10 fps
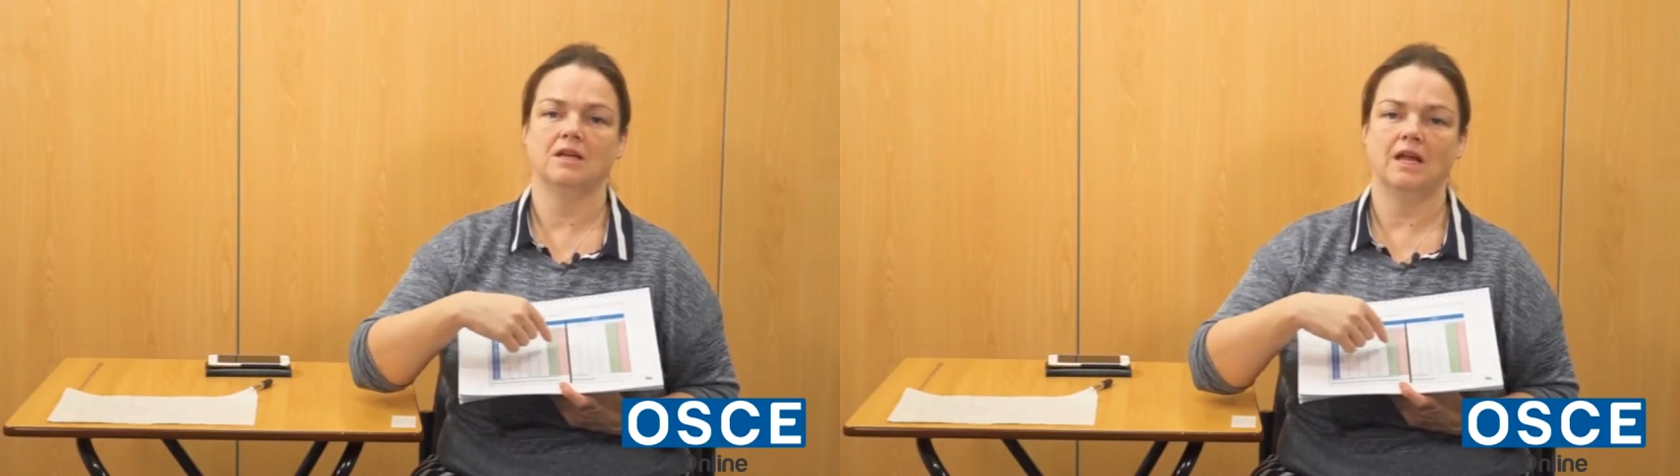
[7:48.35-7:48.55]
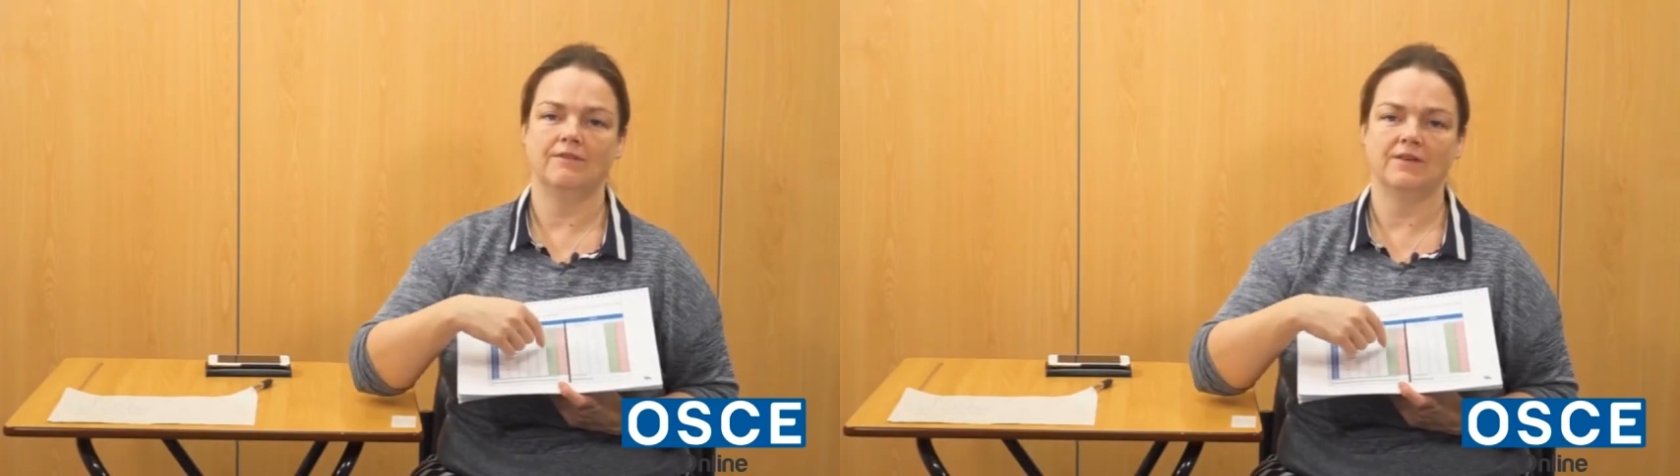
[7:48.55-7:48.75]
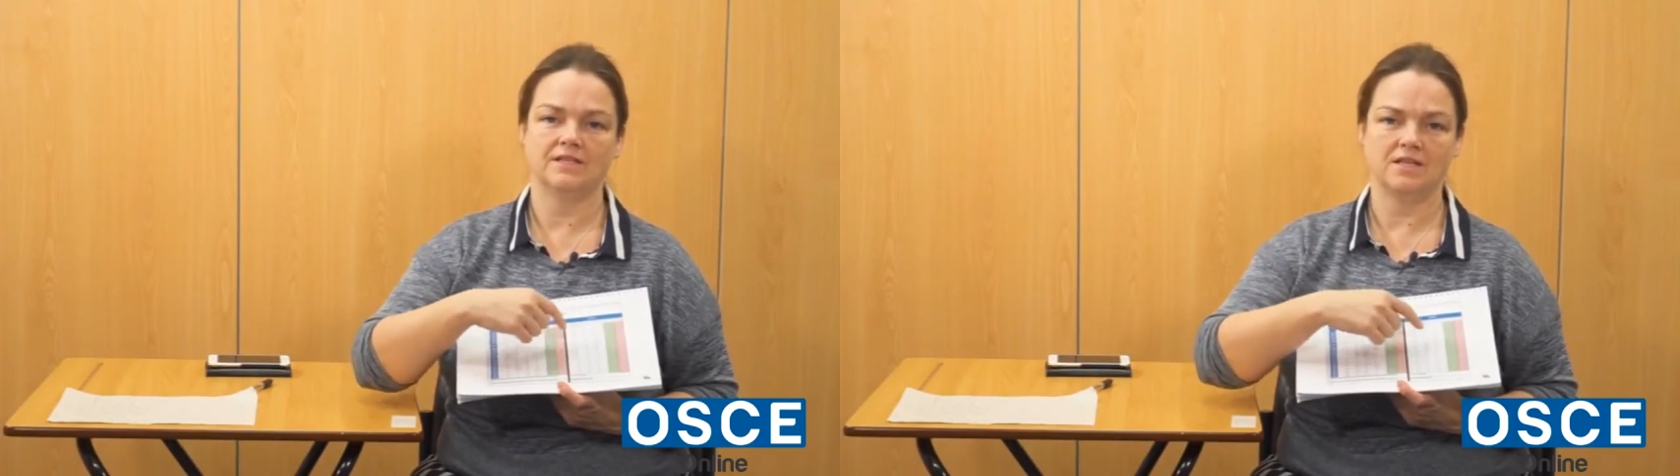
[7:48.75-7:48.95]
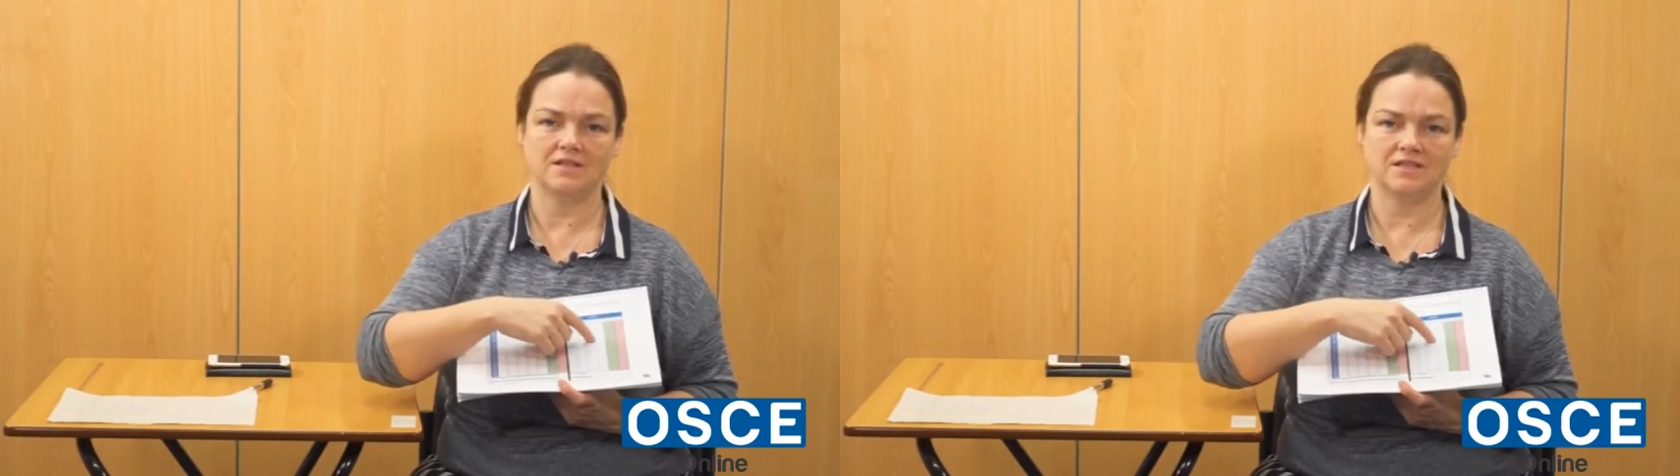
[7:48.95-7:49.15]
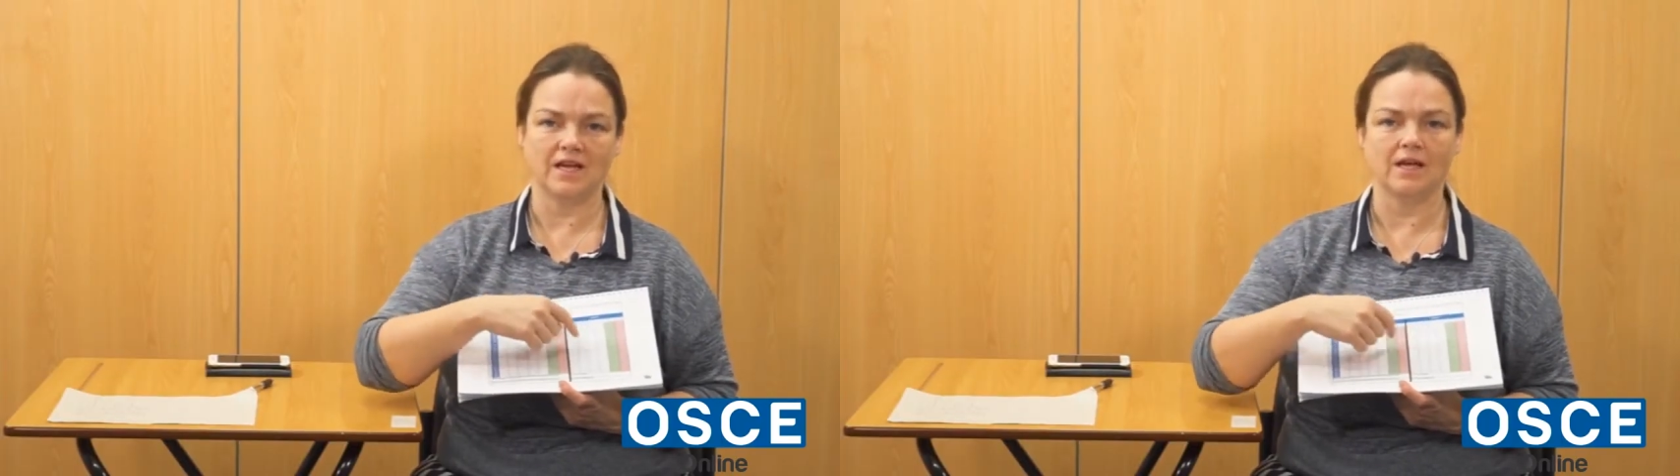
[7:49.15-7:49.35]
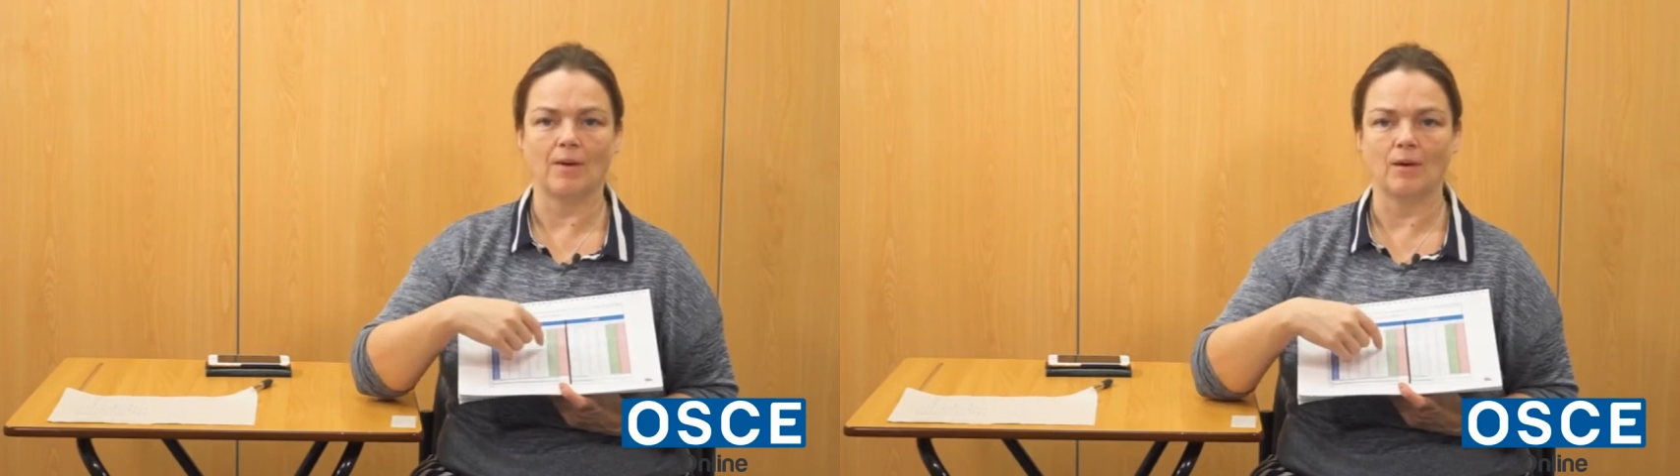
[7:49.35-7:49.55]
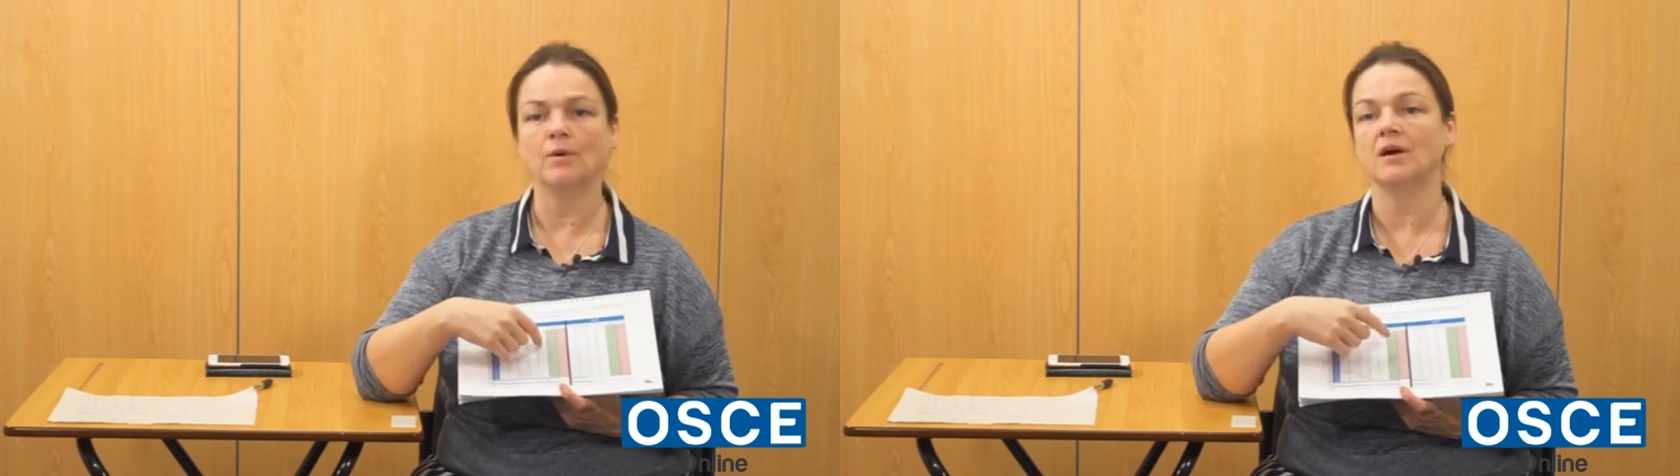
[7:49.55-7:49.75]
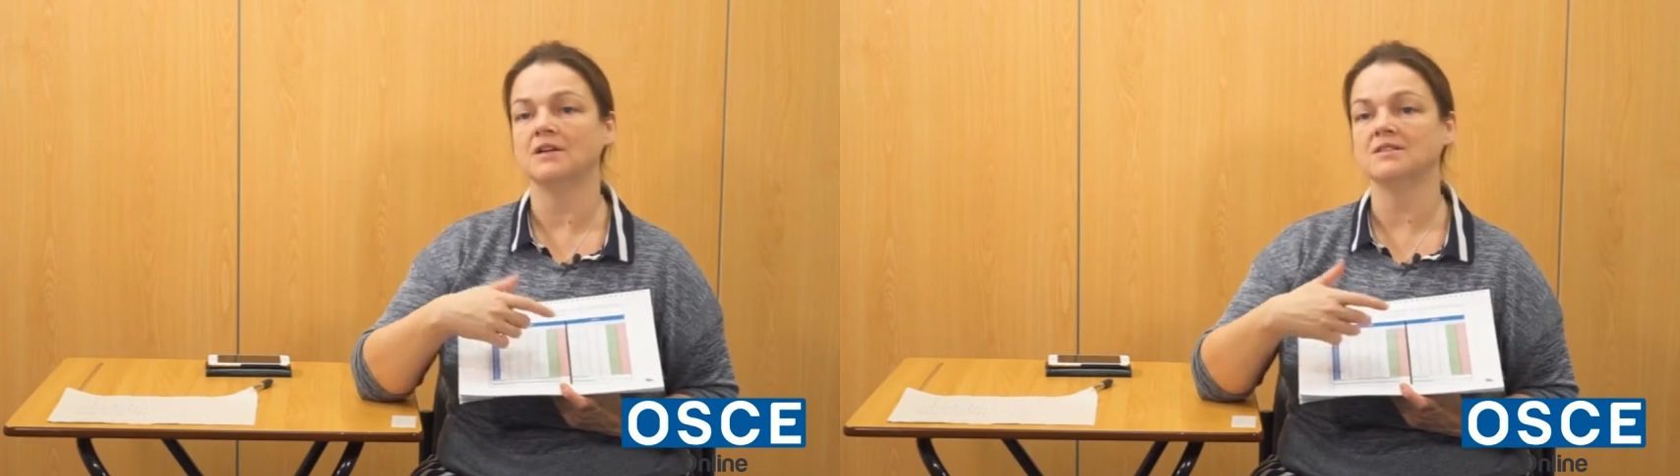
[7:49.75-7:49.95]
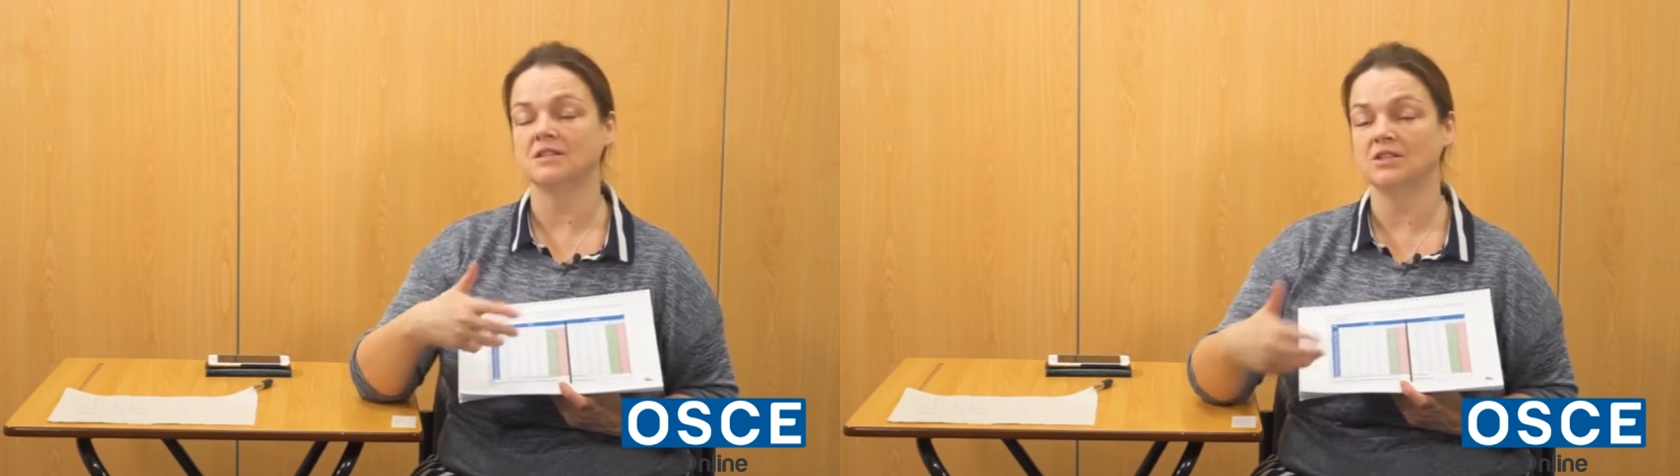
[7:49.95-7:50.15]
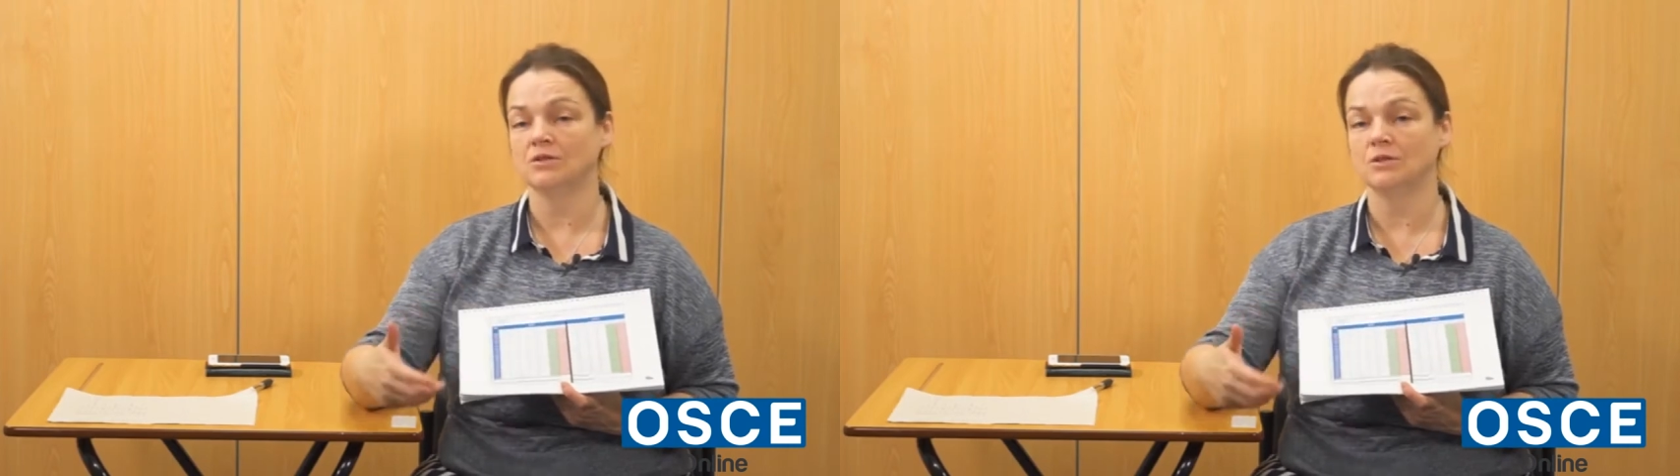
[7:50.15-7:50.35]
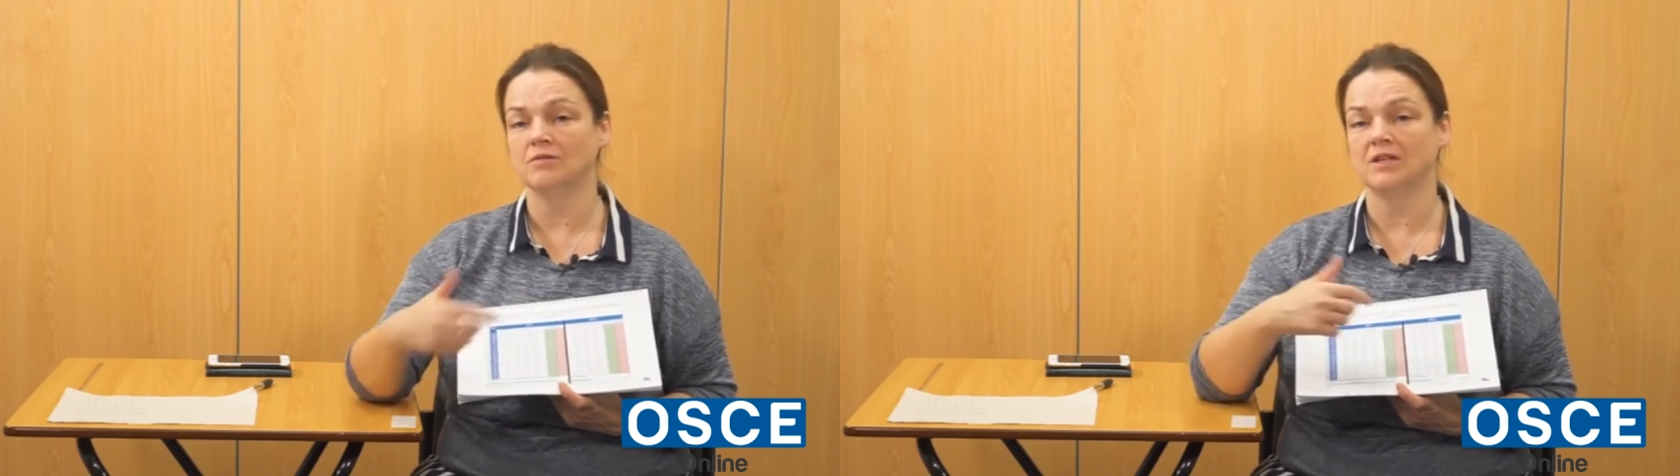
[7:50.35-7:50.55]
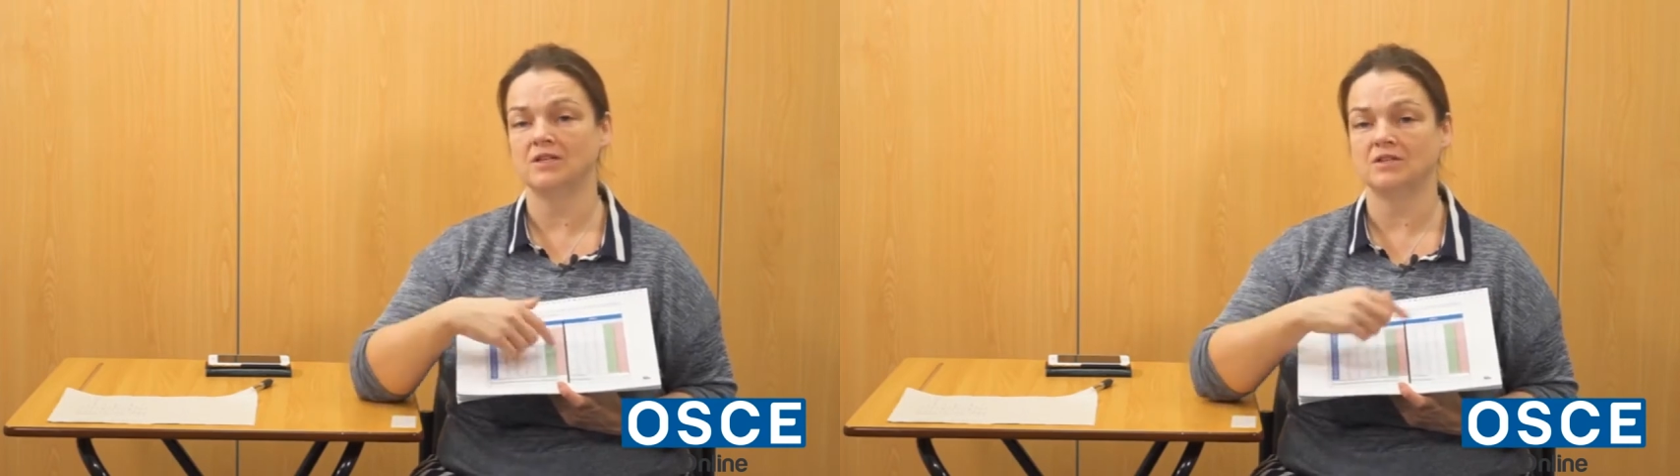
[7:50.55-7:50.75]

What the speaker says: If it's in the same hour as the urine,